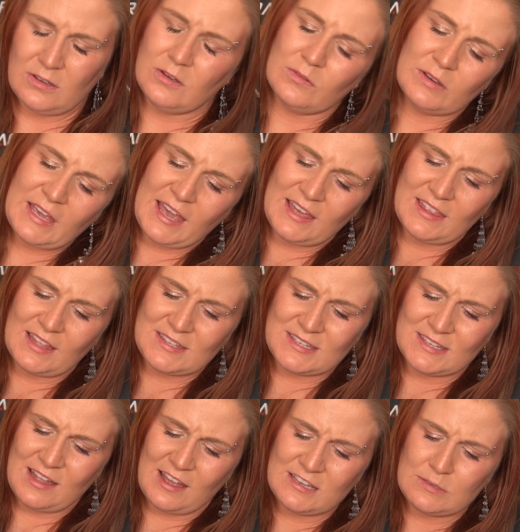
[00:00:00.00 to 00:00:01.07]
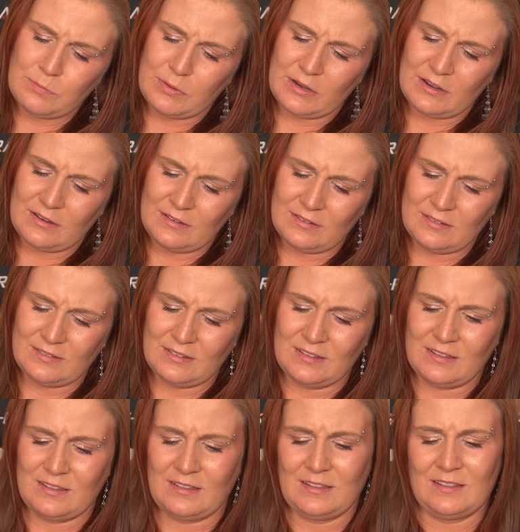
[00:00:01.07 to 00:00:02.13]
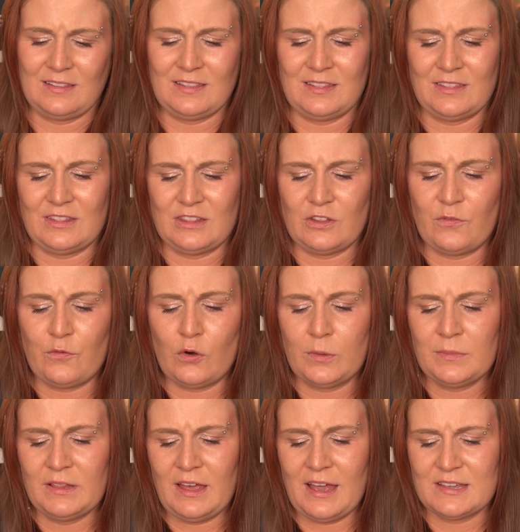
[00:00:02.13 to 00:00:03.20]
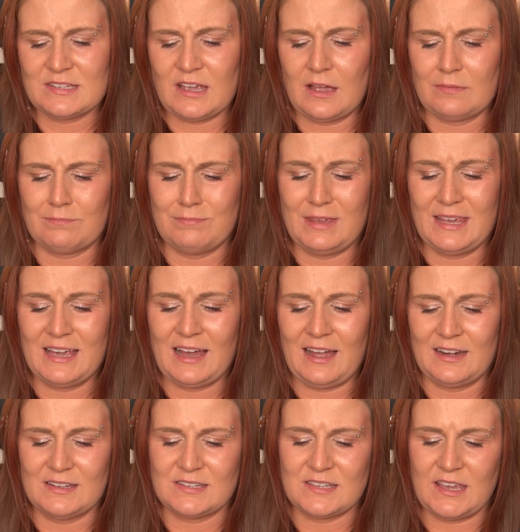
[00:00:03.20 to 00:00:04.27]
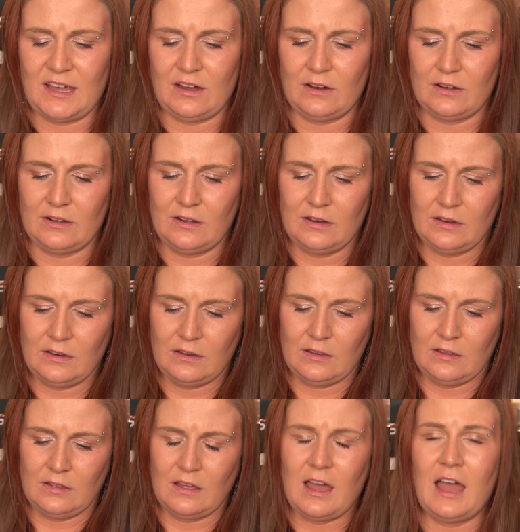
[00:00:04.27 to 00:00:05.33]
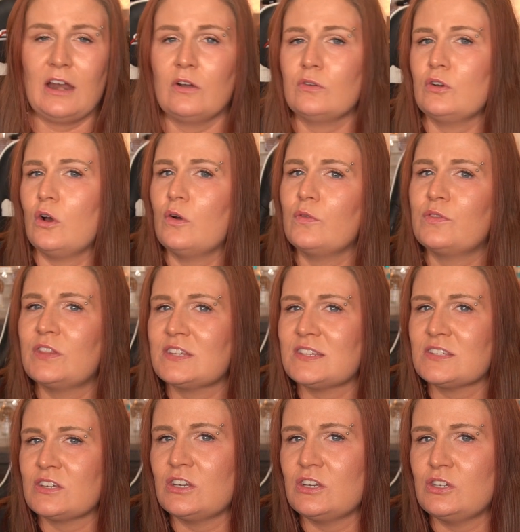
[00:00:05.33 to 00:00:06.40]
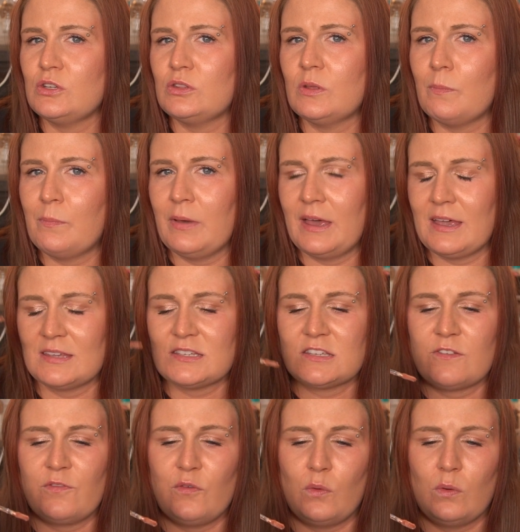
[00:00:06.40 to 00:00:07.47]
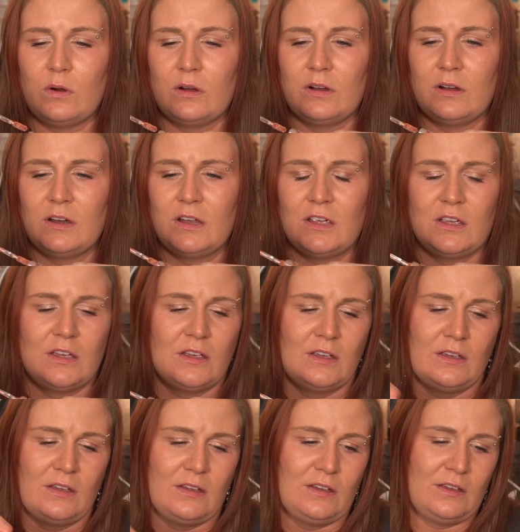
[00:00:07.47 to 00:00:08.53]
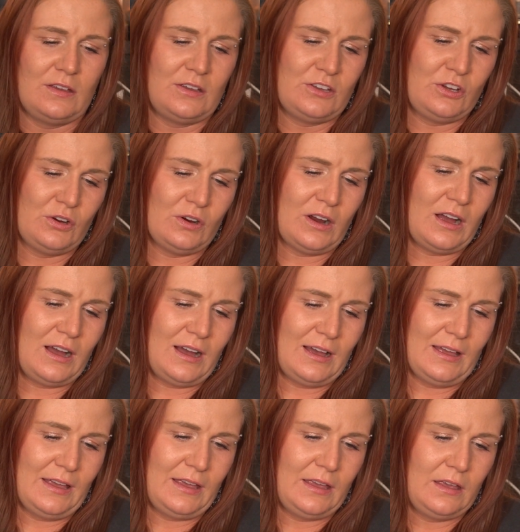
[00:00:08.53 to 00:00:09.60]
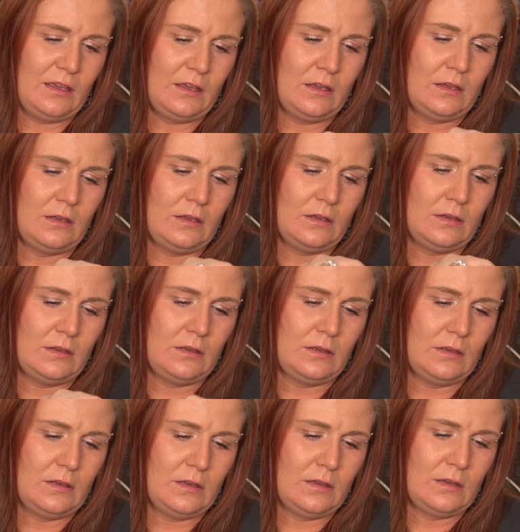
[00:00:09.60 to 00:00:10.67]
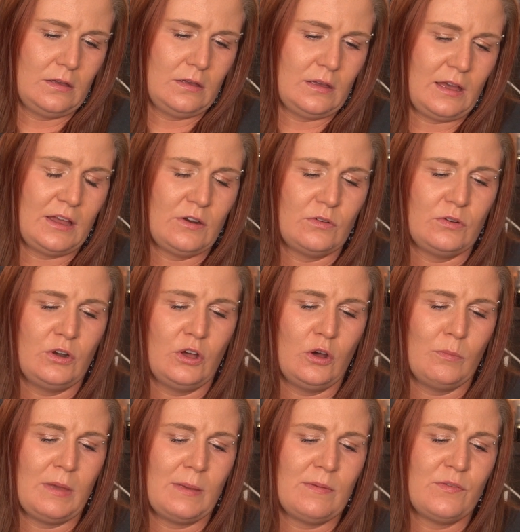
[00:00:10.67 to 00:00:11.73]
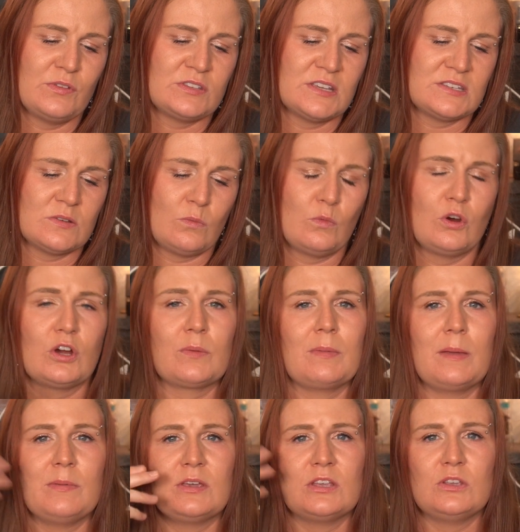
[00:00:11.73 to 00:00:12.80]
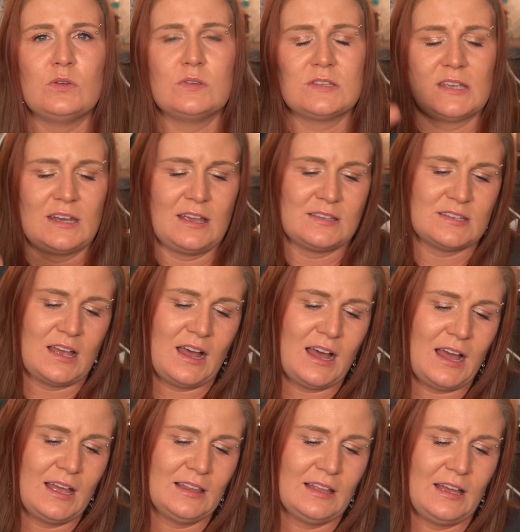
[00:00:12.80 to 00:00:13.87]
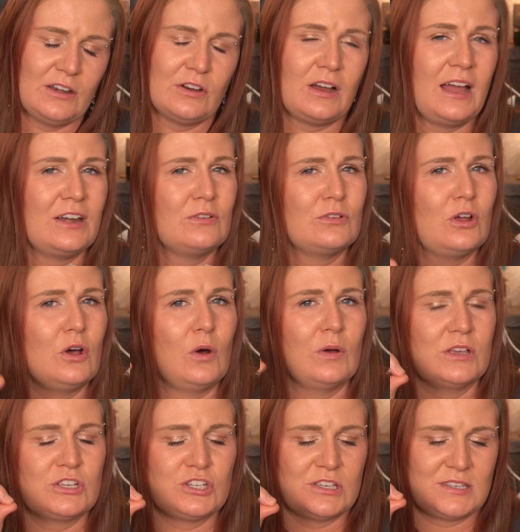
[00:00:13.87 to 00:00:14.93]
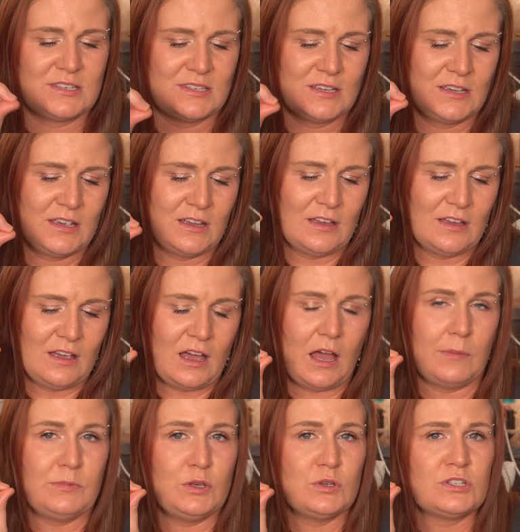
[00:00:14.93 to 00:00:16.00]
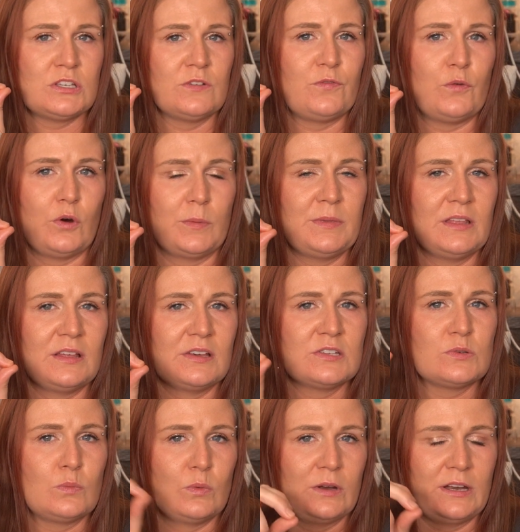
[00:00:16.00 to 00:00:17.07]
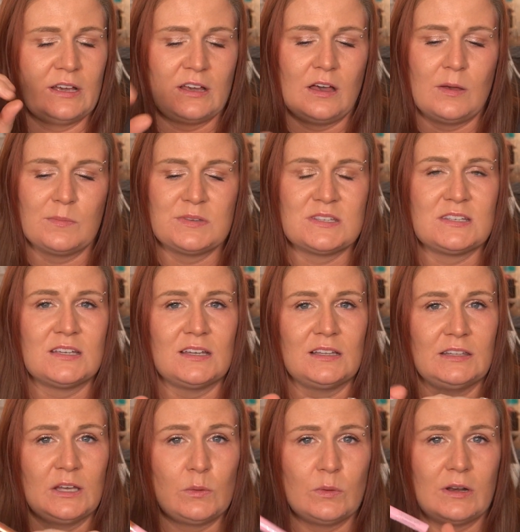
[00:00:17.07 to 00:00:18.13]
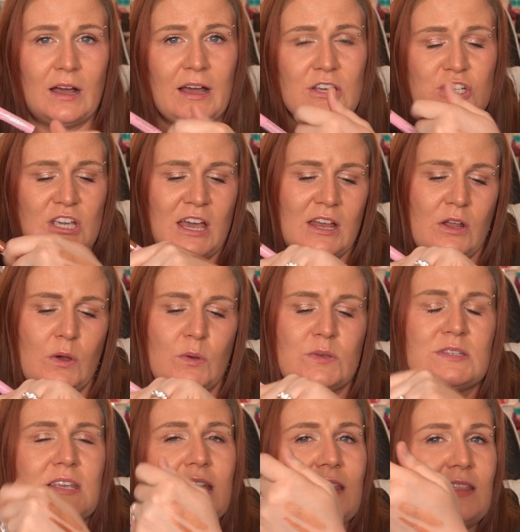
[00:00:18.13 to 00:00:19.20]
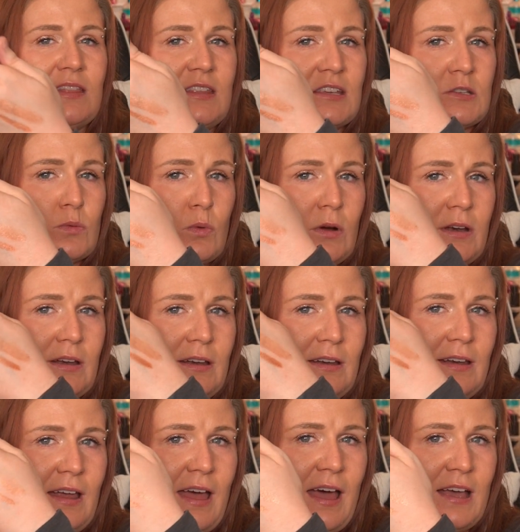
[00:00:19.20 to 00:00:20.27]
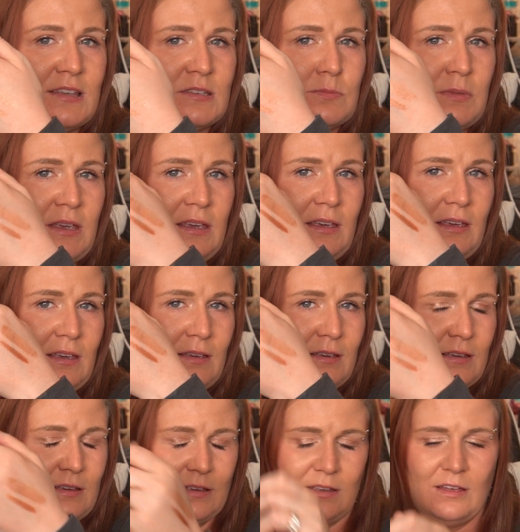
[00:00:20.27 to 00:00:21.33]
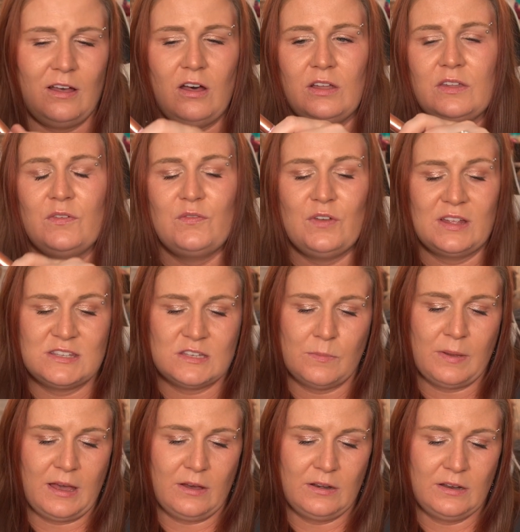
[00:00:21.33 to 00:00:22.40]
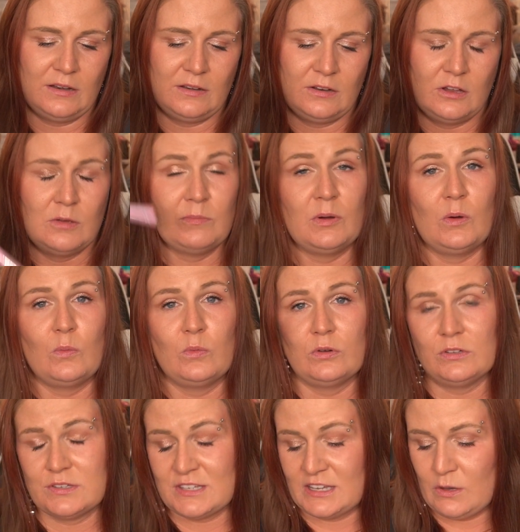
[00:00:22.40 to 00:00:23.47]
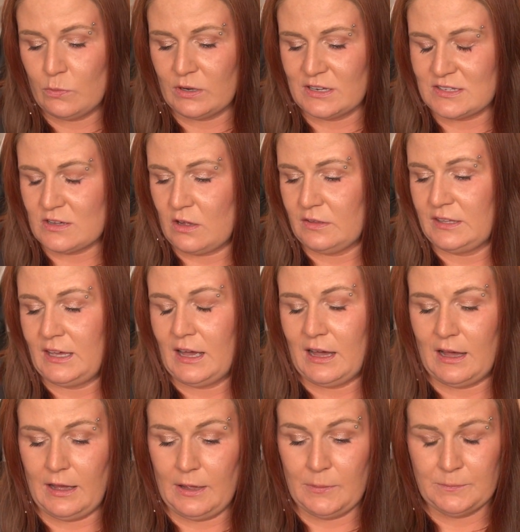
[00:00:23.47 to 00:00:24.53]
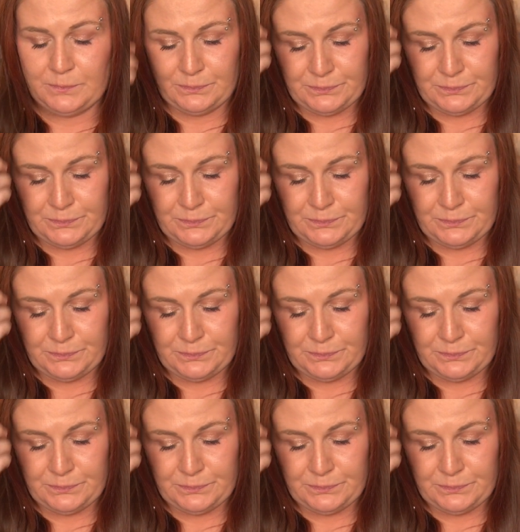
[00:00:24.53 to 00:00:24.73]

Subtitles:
Okay, that's nice, but the formula has me kind of scared. I don't know if this is to do the best for your eye. I don't know. Maybe if it doesn't work, maybe you can use it as a highlighter. I don't know. It's just, I'm used to formulas when it comes to liquid eyeshadows, and this one has me on the fence about it. But we'll see when it's on the eye.